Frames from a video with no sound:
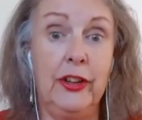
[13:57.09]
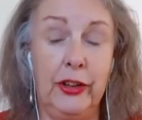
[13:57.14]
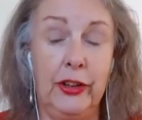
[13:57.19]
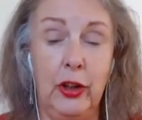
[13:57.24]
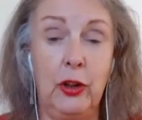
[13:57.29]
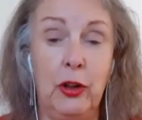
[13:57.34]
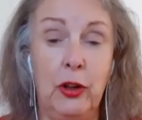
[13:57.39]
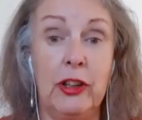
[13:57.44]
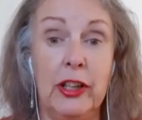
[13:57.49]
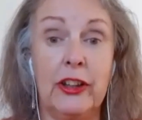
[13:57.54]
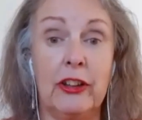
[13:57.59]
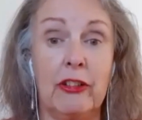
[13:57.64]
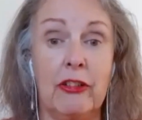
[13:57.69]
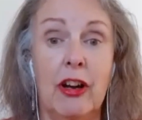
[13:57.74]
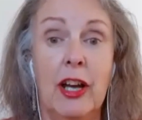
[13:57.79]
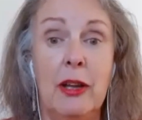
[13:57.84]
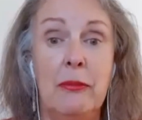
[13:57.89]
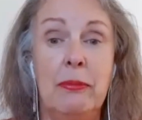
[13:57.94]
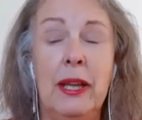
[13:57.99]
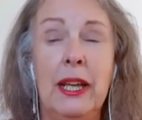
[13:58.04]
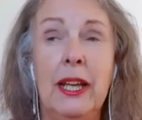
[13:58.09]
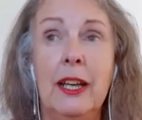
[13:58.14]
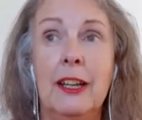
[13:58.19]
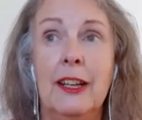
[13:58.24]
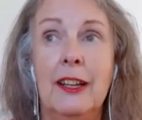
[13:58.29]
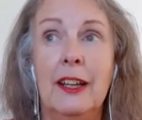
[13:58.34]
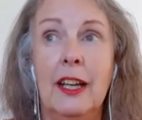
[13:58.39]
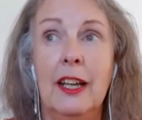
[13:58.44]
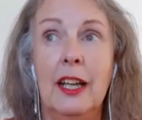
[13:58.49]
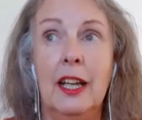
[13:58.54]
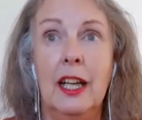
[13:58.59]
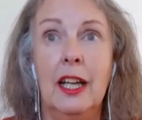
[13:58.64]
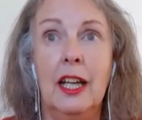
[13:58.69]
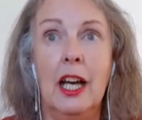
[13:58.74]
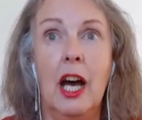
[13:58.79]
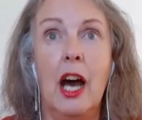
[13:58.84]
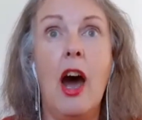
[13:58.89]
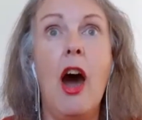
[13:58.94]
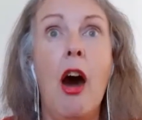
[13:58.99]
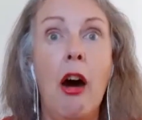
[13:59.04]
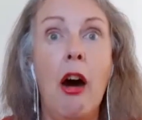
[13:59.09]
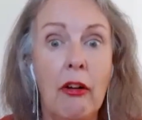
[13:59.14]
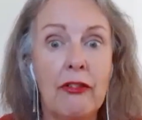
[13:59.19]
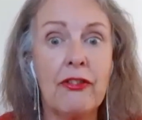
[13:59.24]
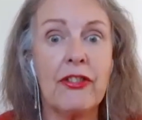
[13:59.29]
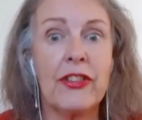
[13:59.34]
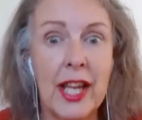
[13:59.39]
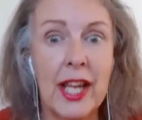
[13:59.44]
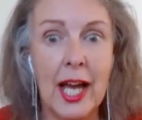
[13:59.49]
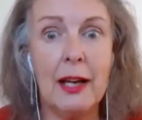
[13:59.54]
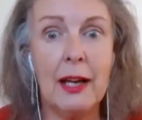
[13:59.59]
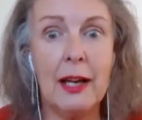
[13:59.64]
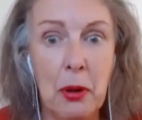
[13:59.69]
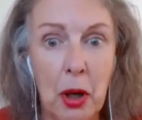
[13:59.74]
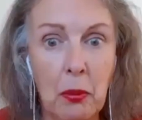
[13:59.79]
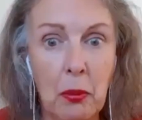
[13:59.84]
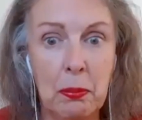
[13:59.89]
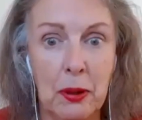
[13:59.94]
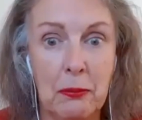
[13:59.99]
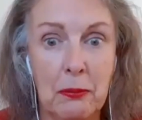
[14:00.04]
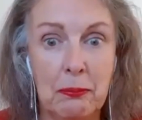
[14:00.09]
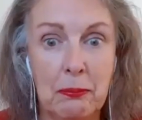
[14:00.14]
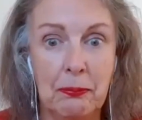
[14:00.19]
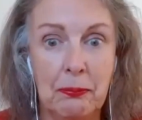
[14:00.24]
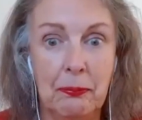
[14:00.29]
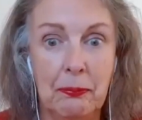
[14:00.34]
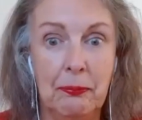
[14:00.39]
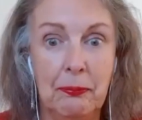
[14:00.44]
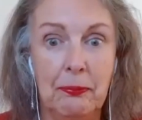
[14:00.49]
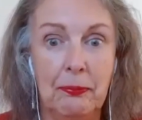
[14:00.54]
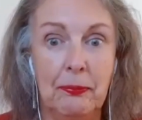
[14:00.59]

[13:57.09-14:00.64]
as you describe it, of that problem.